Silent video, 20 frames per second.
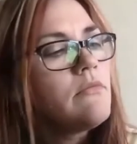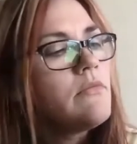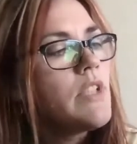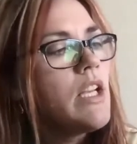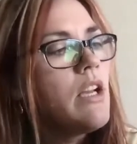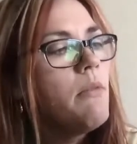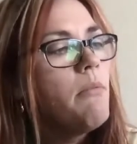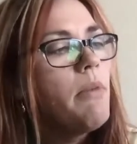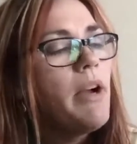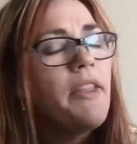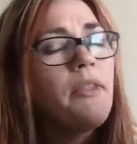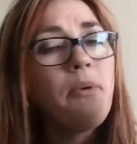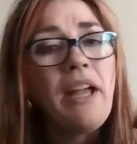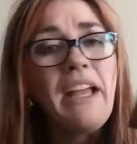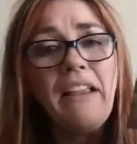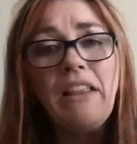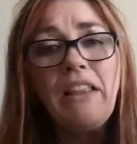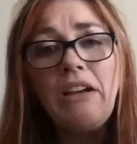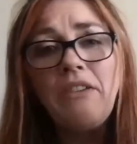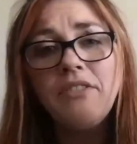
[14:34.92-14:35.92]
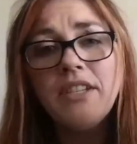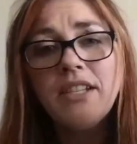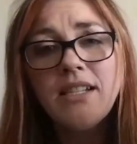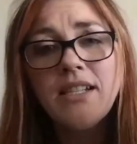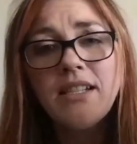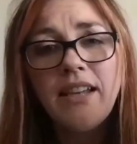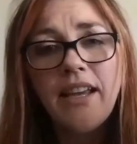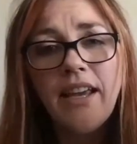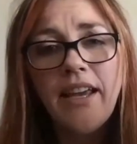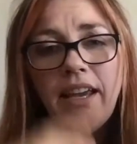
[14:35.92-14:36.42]
By the way, I love
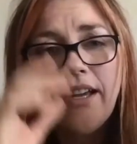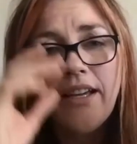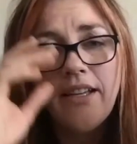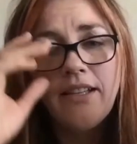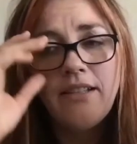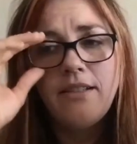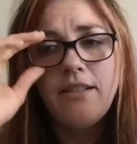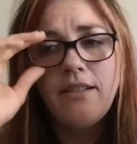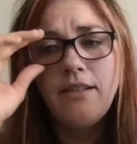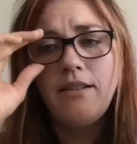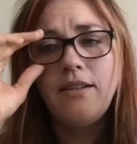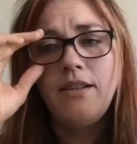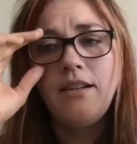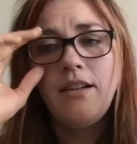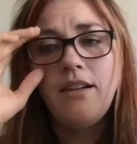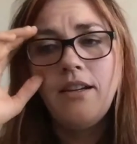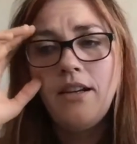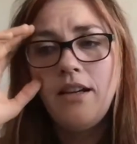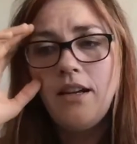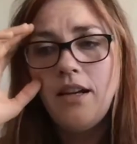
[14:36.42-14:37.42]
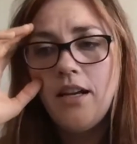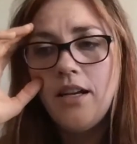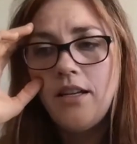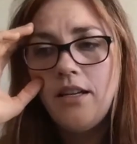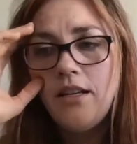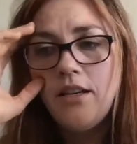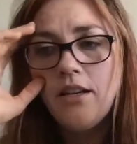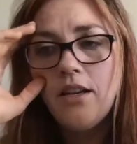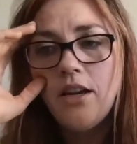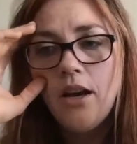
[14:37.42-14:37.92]
this, and I
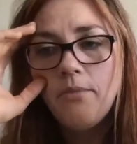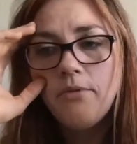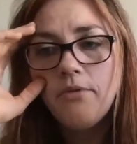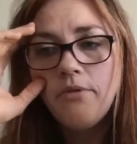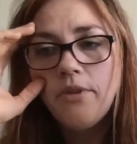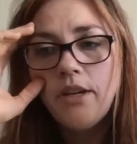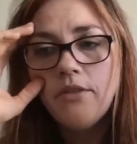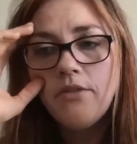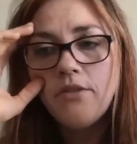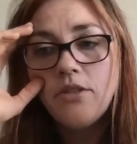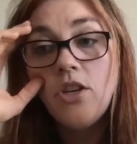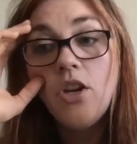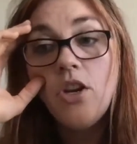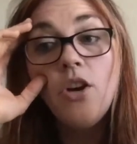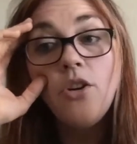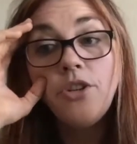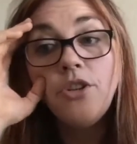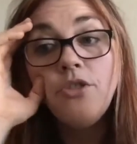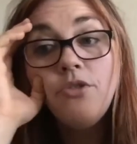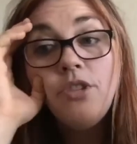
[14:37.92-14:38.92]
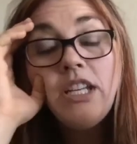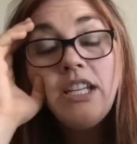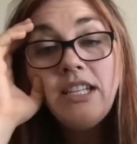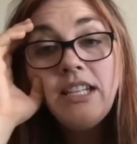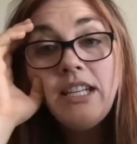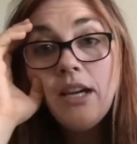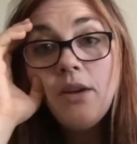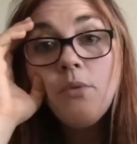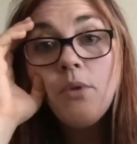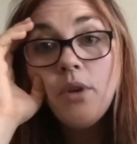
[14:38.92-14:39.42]
need a copper ring. No, you need to
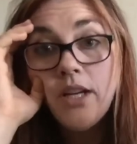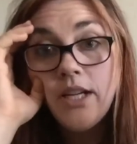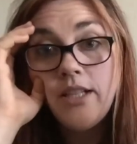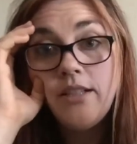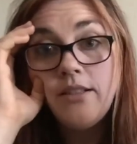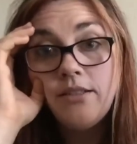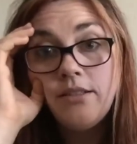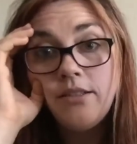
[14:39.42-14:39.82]
get one.